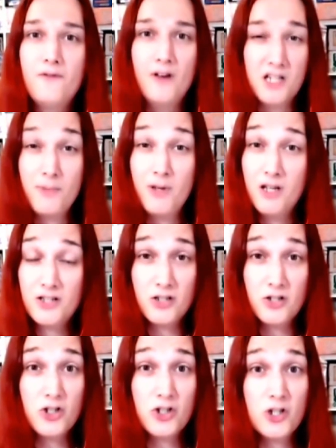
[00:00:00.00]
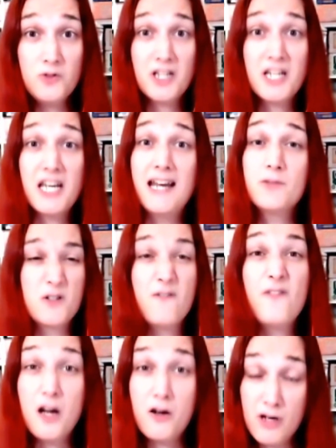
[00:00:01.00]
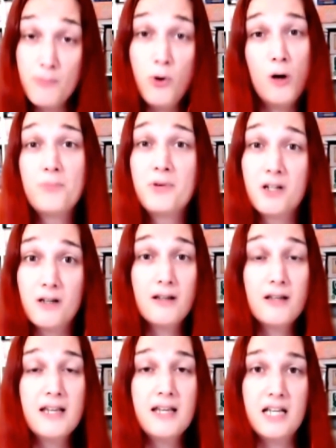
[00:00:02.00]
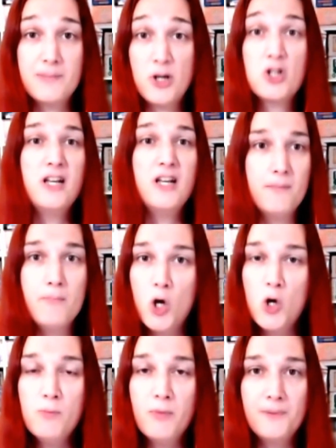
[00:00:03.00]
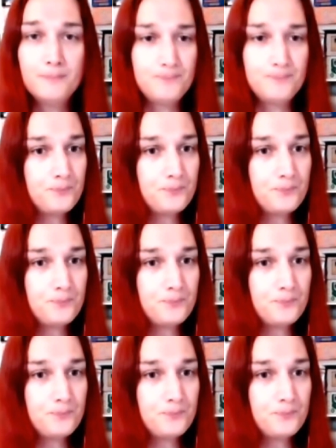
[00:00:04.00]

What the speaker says: first-person shooter games, which are very popular, especially at the moment.